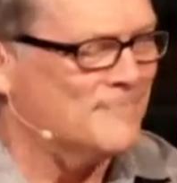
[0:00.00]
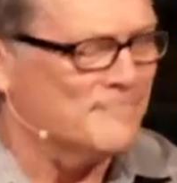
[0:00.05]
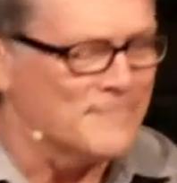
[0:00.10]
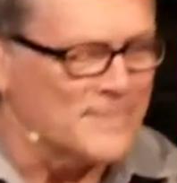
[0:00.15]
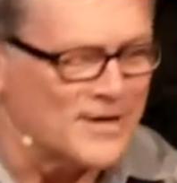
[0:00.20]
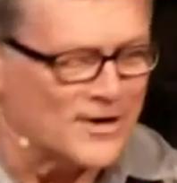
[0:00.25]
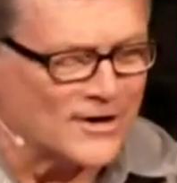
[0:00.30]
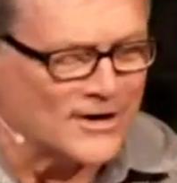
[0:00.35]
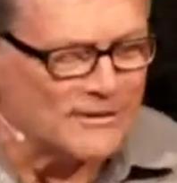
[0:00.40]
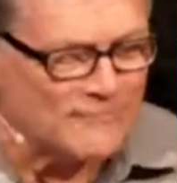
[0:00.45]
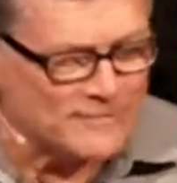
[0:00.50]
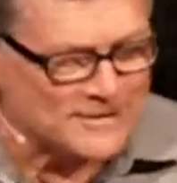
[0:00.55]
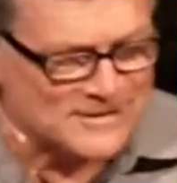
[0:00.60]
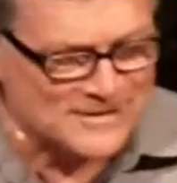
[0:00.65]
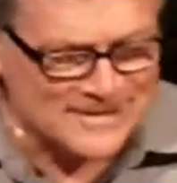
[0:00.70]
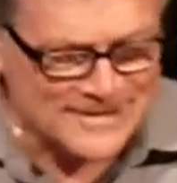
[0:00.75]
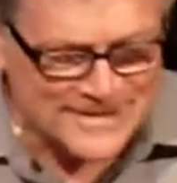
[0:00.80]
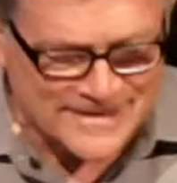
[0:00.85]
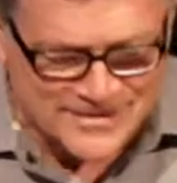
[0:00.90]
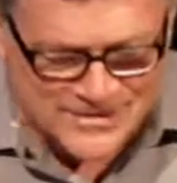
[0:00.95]
Mary
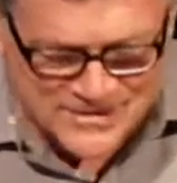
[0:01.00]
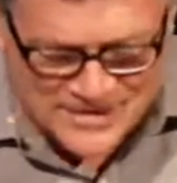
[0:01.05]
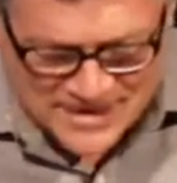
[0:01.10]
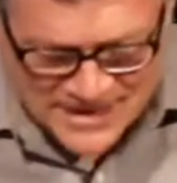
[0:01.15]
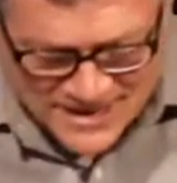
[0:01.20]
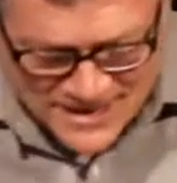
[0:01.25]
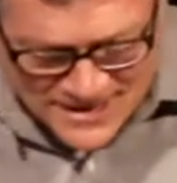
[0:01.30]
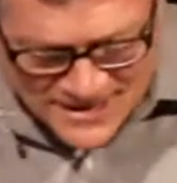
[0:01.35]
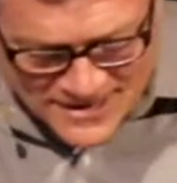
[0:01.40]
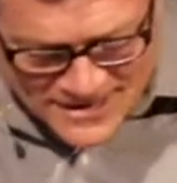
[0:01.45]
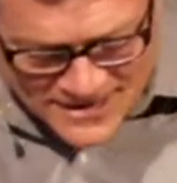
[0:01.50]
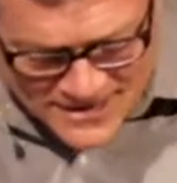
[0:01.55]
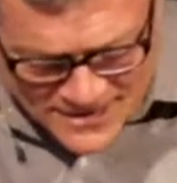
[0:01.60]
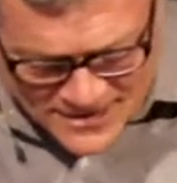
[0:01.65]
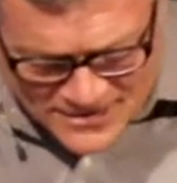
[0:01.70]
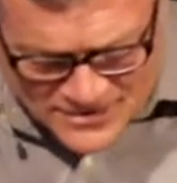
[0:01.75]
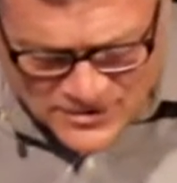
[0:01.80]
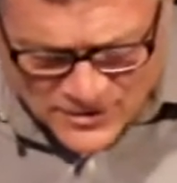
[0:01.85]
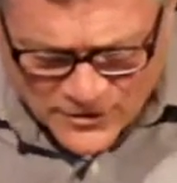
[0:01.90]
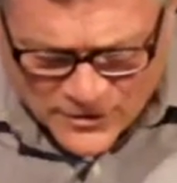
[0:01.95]
was listening
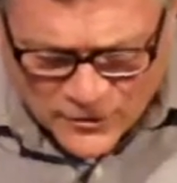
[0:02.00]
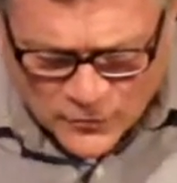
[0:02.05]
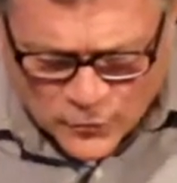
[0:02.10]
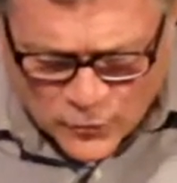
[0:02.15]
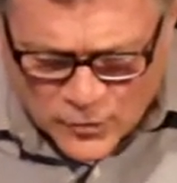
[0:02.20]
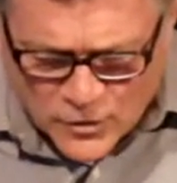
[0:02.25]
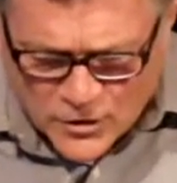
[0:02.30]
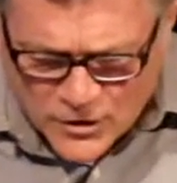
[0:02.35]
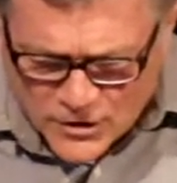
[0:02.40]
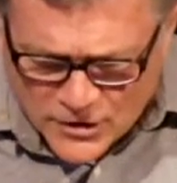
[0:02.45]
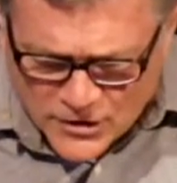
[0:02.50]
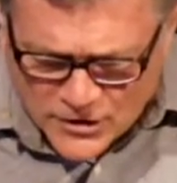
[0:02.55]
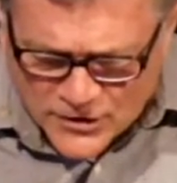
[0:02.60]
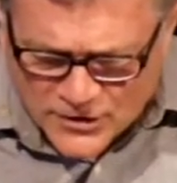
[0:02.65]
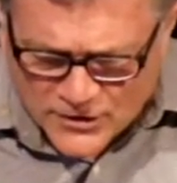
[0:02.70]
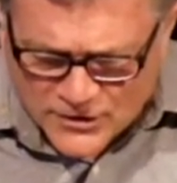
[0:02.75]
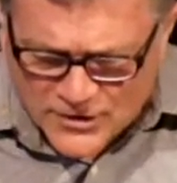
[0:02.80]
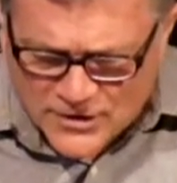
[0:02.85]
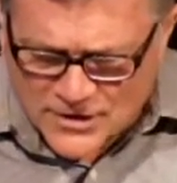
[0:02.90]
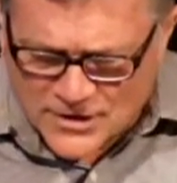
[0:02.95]
to the
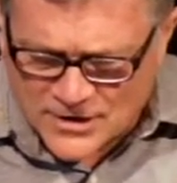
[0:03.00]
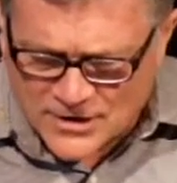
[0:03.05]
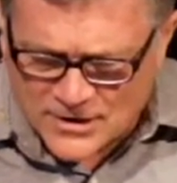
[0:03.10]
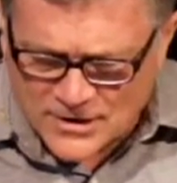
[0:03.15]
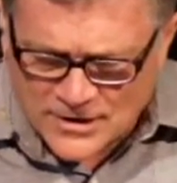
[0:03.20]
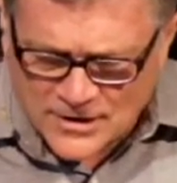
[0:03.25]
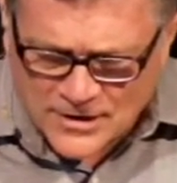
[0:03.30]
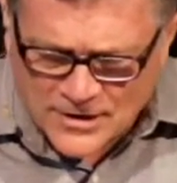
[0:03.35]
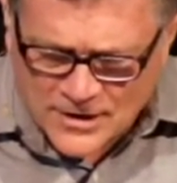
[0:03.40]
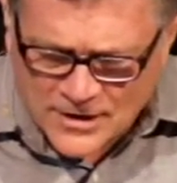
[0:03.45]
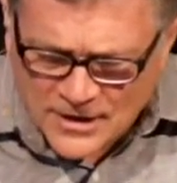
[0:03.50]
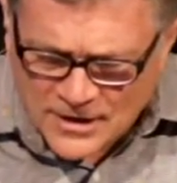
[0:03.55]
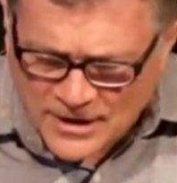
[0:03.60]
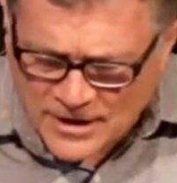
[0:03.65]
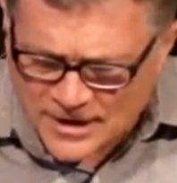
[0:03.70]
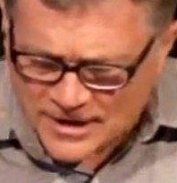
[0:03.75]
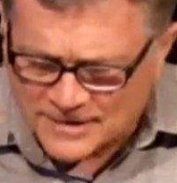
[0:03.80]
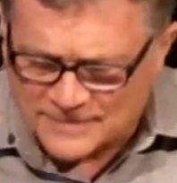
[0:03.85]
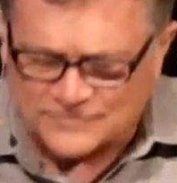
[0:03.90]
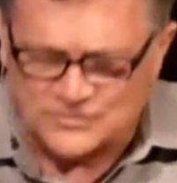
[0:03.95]
Word
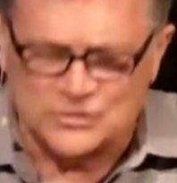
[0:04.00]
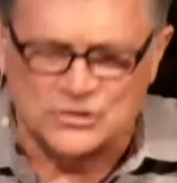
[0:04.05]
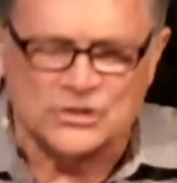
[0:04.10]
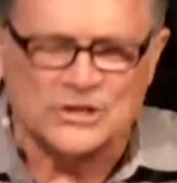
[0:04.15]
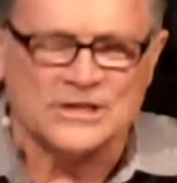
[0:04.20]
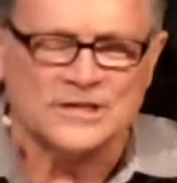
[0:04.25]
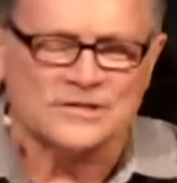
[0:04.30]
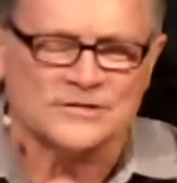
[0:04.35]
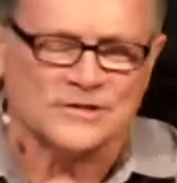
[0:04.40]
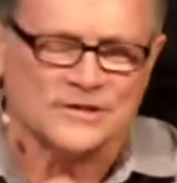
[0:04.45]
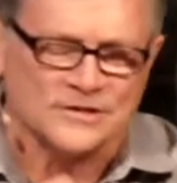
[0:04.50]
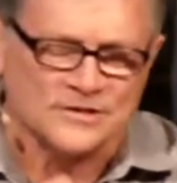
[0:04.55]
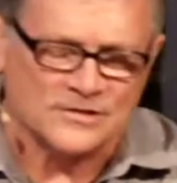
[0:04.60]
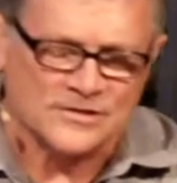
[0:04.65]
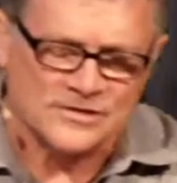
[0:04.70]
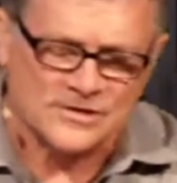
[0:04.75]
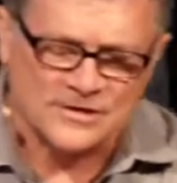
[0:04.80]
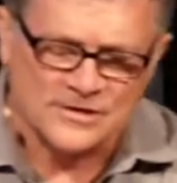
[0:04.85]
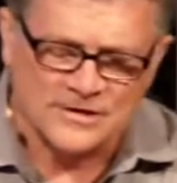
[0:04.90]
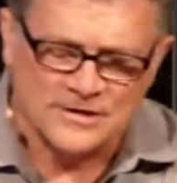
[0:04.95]
of
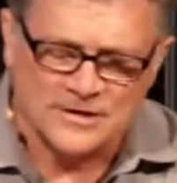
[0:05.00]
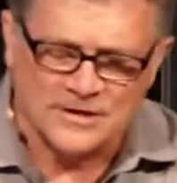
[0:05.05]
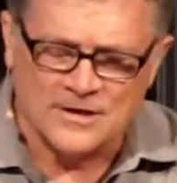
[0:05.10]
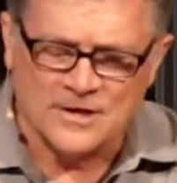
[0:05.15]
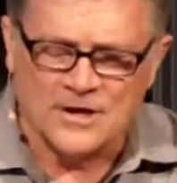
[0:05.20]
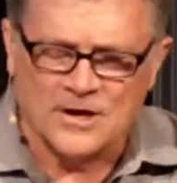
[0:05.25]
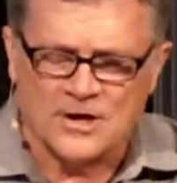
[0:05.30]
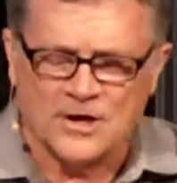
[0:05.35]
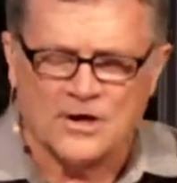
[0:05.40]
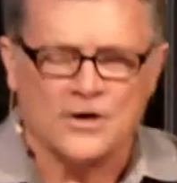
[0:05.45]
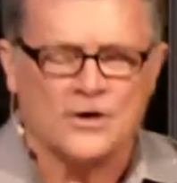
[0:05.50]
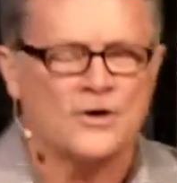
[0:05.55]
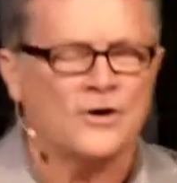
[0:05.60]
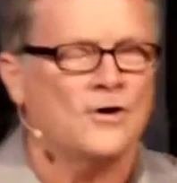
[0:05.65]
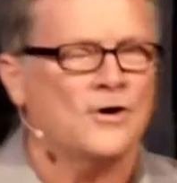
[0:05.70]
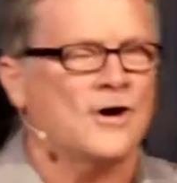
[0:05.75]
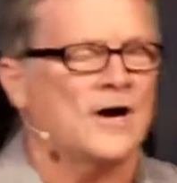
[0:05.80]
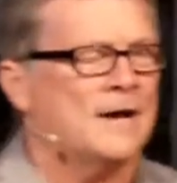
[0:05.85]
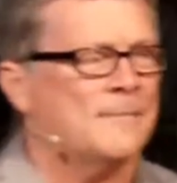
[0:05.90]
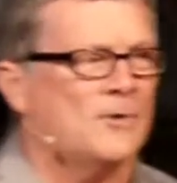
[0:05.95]
Jesus.
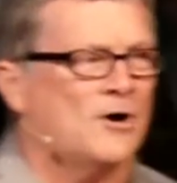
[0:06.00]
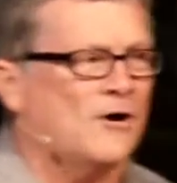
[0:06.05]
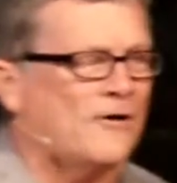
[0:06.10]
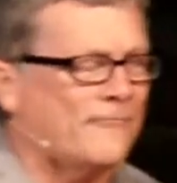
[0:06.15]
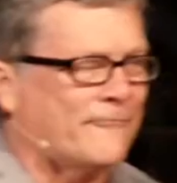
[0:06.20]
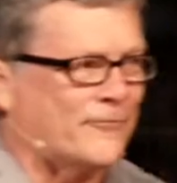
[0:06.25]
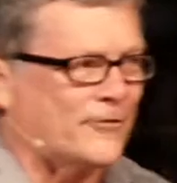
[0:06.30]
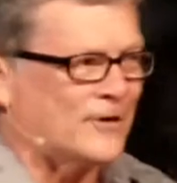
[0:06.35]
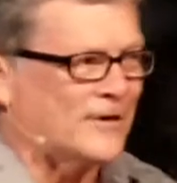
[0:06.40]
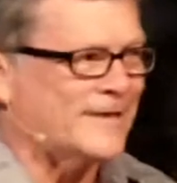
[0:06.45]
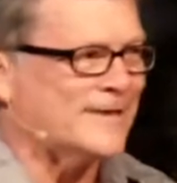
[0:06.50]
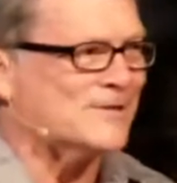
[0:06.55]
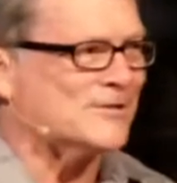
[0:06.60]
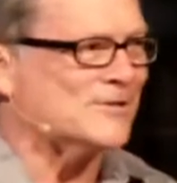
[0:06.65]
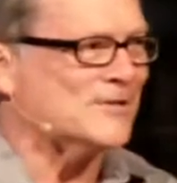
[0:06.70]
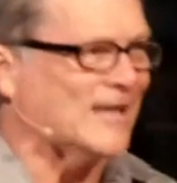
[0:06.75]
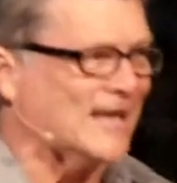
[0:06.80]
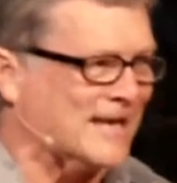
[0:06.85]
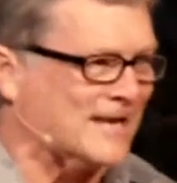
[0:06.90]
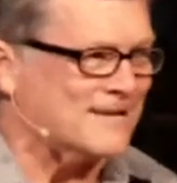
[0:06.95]
Oh, I'm all for
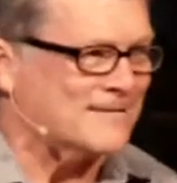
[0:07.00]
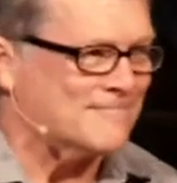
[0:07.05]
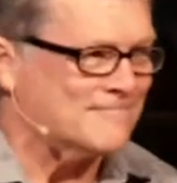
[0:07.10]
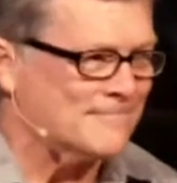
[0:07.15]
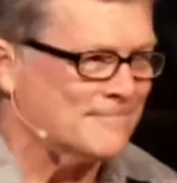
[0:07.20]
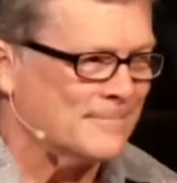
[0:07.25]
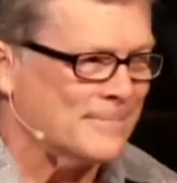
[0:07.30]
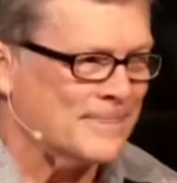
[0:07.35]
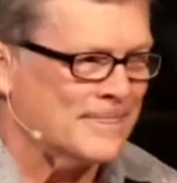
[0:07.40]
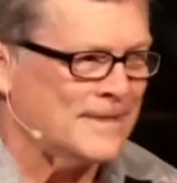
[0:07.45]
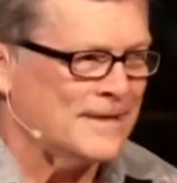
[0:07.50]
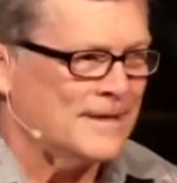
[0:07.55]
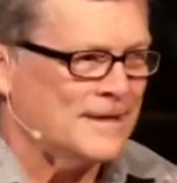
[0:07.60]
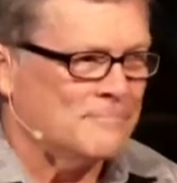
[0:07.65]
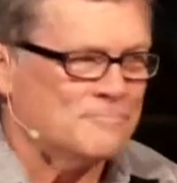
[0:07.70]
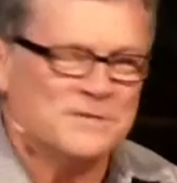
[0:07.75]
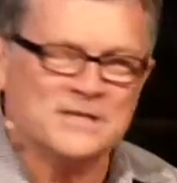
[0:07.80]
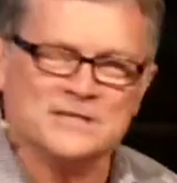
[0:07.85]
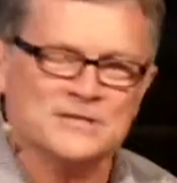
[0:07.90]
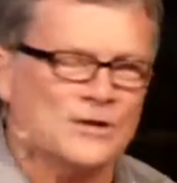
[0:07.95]
listening.
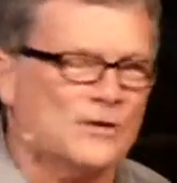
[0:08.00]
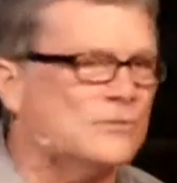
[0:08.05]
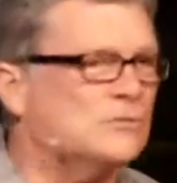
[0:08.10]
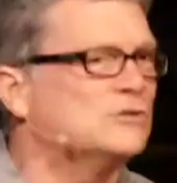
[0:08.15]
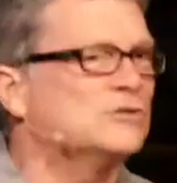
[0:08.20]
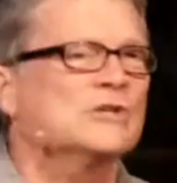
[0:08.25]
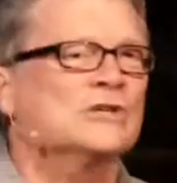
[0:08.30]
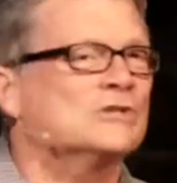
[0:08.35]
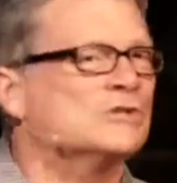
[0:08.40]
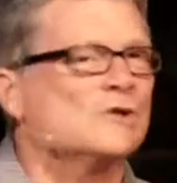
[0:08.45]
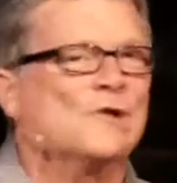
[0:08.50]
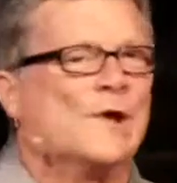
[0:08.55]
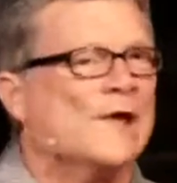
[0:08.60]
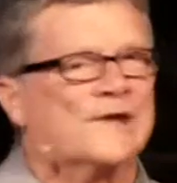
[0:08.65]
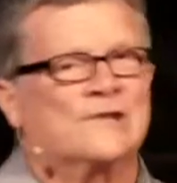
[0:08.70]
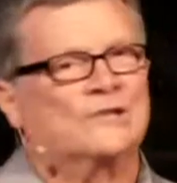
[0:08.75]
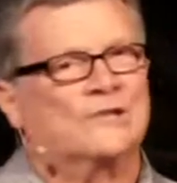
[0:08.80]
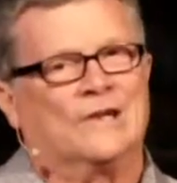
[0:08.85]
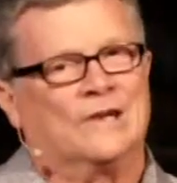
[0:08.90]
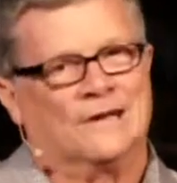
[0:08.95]
But don't just
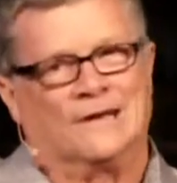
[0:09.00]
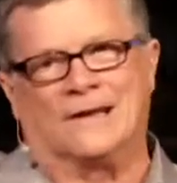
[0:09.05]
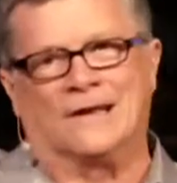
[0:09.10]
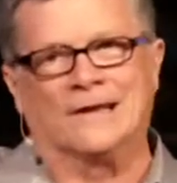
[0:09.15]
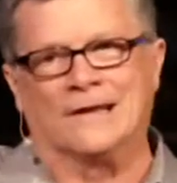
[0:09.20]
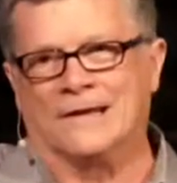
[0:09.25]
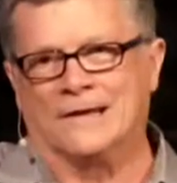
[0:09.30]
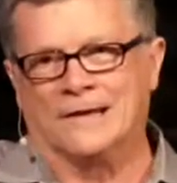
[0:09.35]
listen.